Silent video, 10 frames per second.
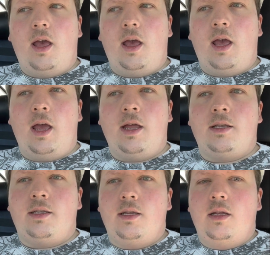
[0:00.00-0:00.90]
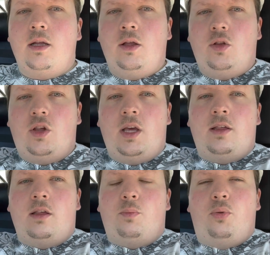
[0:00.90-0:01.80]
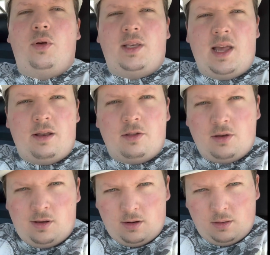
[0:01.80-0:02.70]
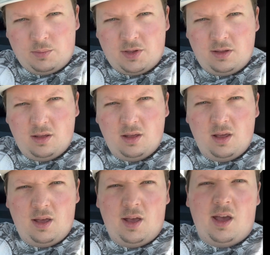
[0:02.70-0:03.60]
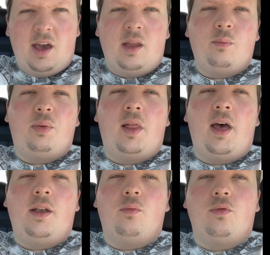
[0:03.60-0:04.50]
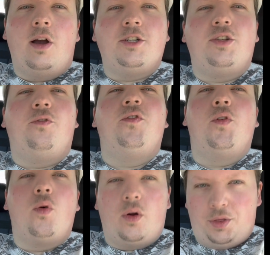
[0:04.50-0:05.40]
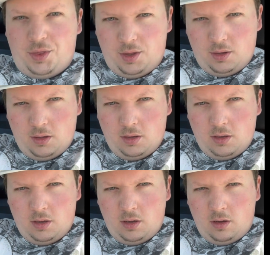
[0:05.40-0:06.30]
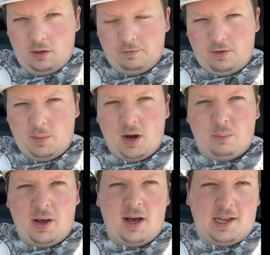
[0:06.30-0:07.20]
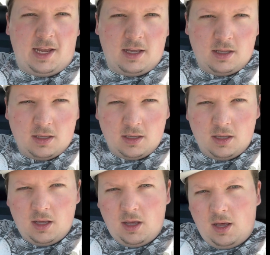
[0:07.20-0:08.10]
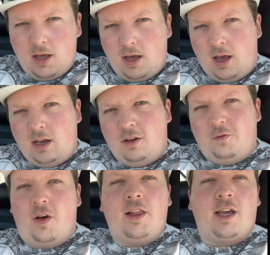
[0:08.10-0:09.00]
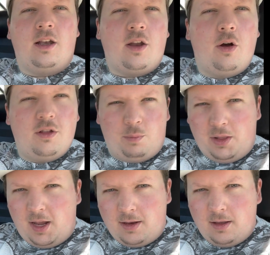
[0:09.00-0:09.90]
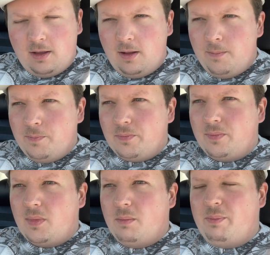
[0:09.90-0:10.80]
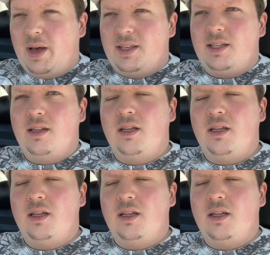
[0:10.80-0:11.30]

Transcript: And Jesus put down his arms, and blood rushed forth from our body, and it felt like a nosebleed. But